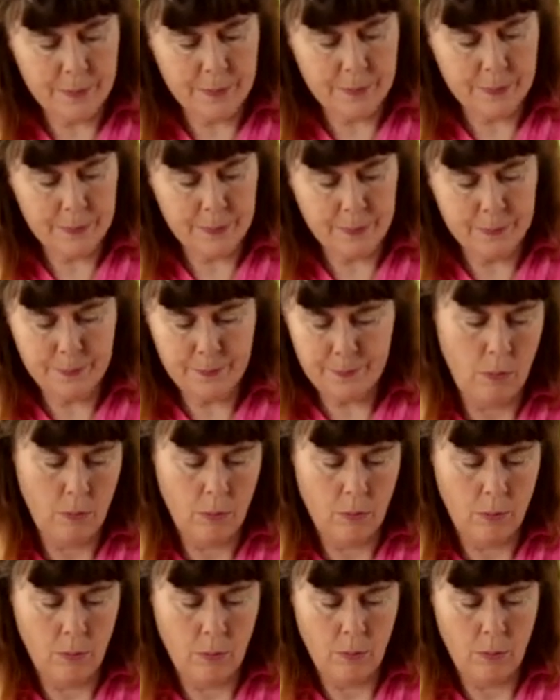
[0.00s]

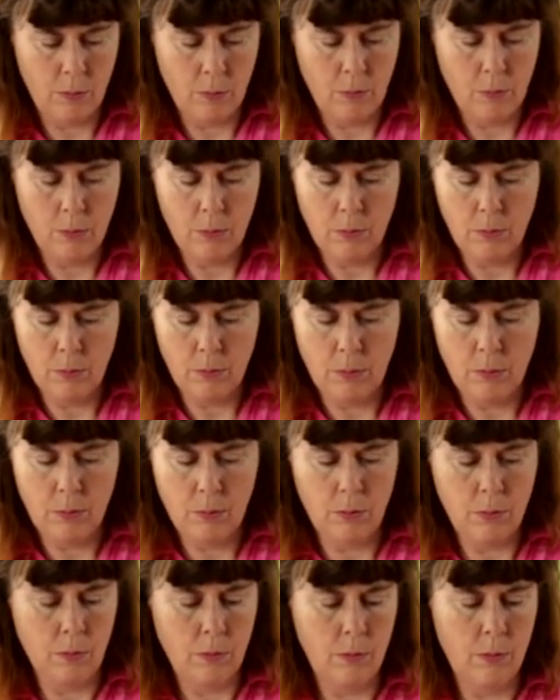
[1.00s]

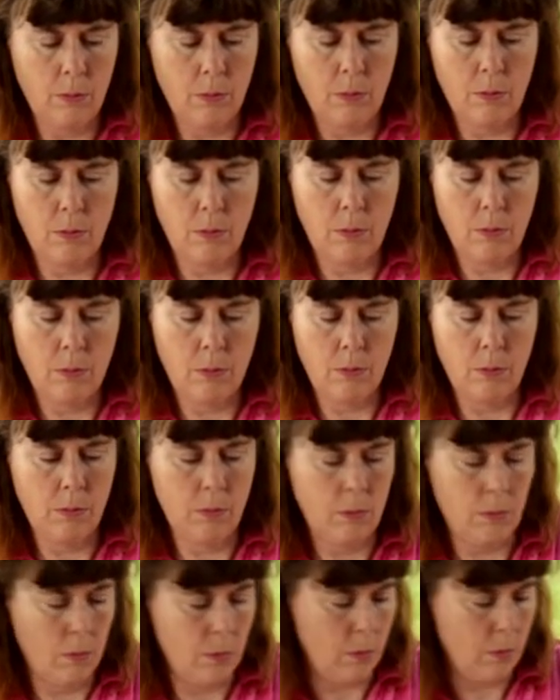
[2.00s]

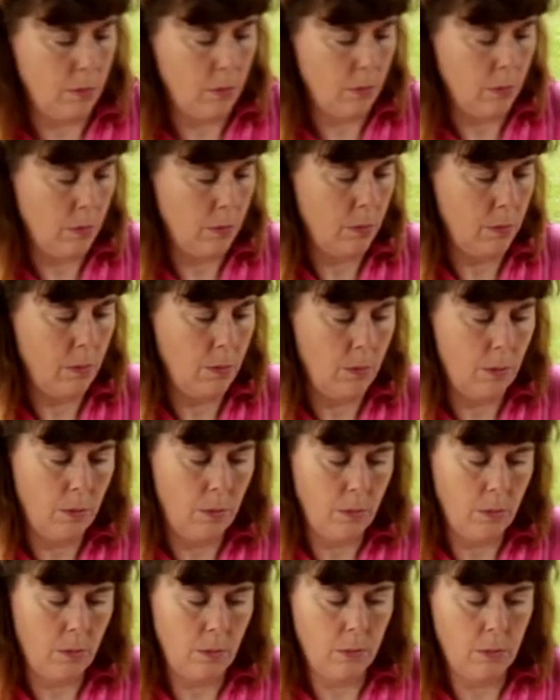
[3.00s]

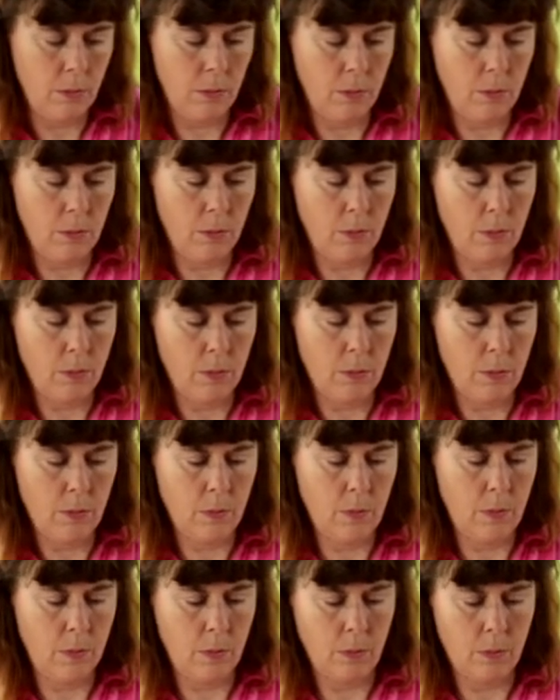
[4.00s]

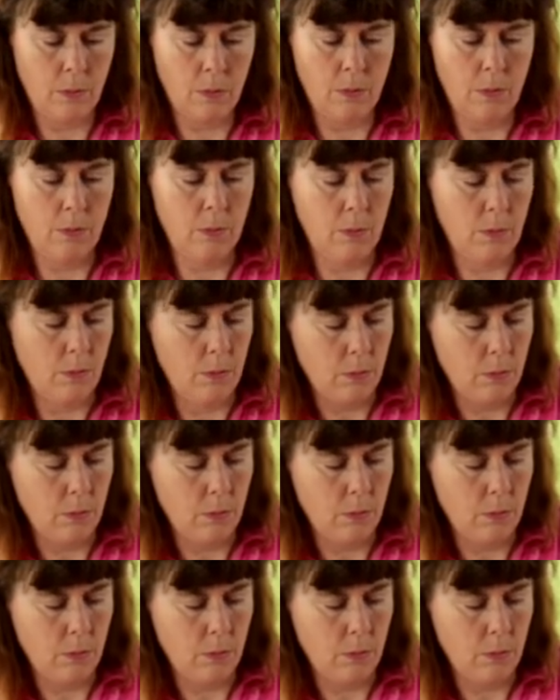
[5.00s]
(silence)